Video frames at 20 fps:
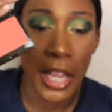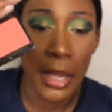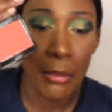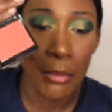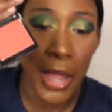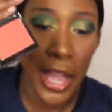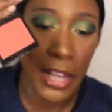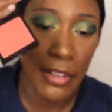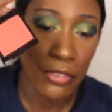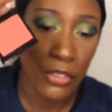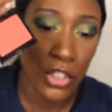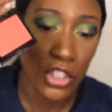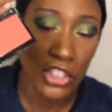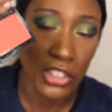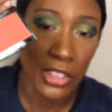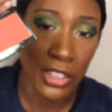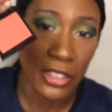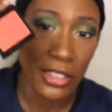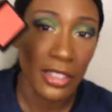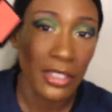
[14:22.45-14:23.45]
a matte
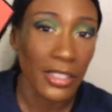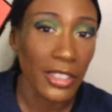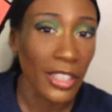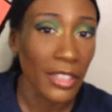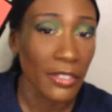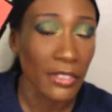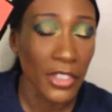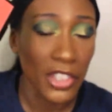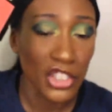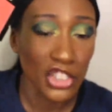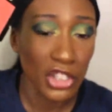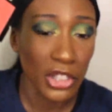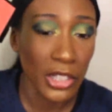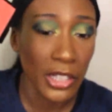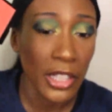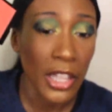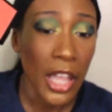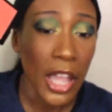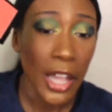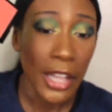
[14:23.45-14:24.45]
version of this
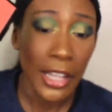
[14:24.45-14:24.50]
eventually